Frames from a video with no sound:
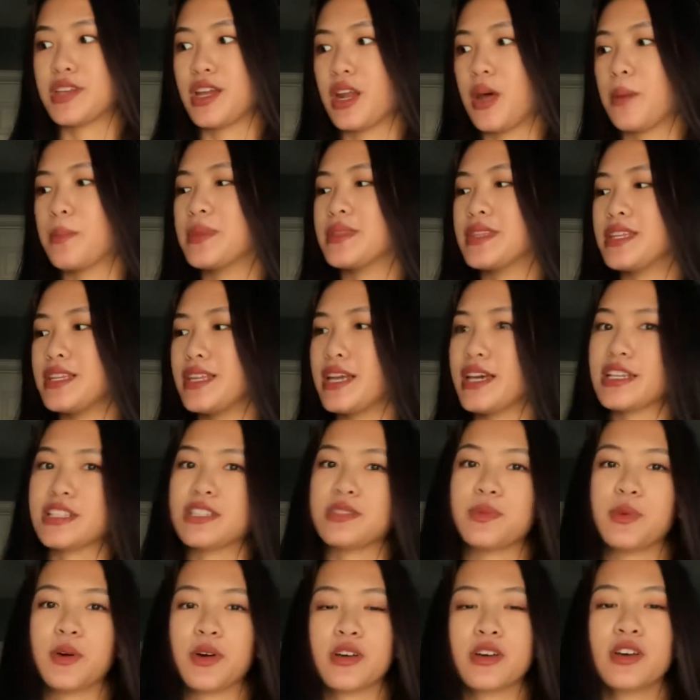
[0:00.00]
up the
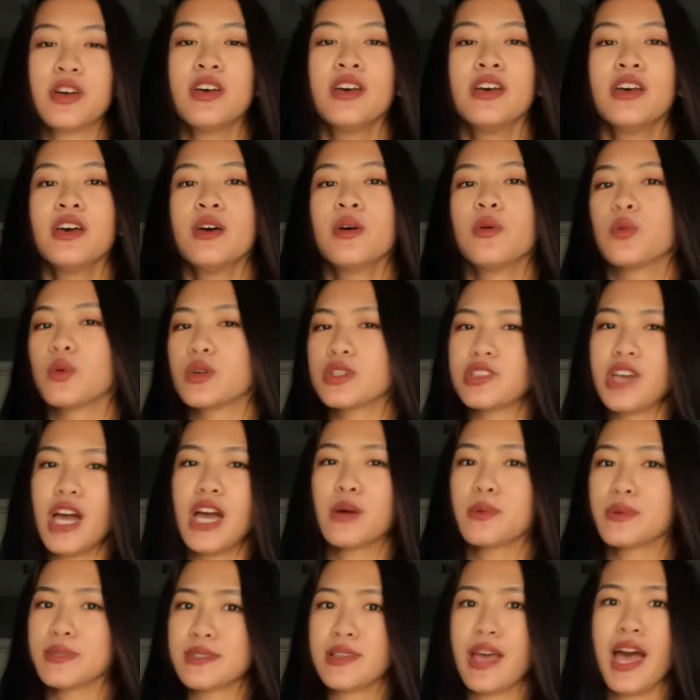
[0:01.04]
next book, which I
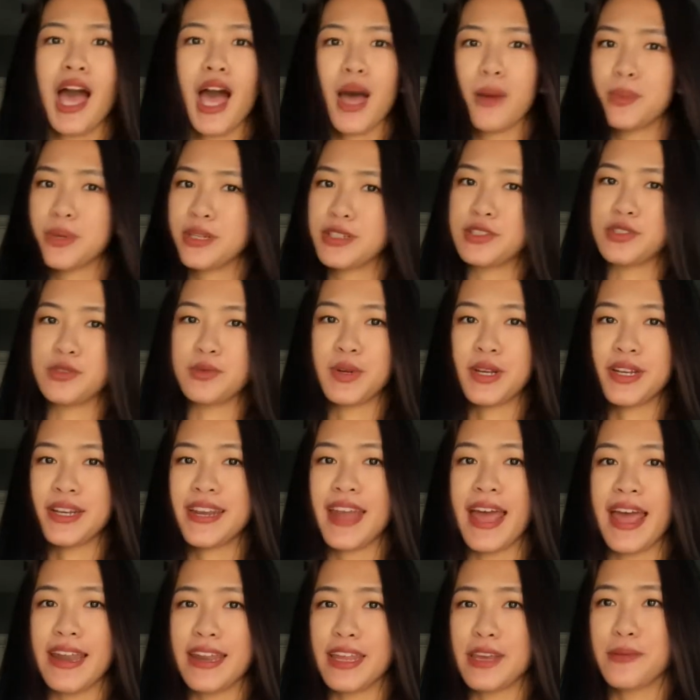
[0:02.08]
was happy to read
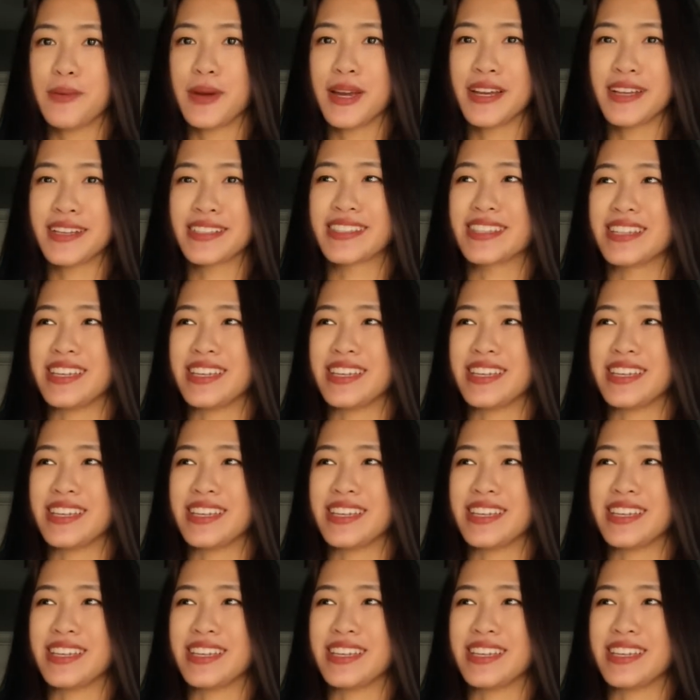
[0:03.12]
anyways,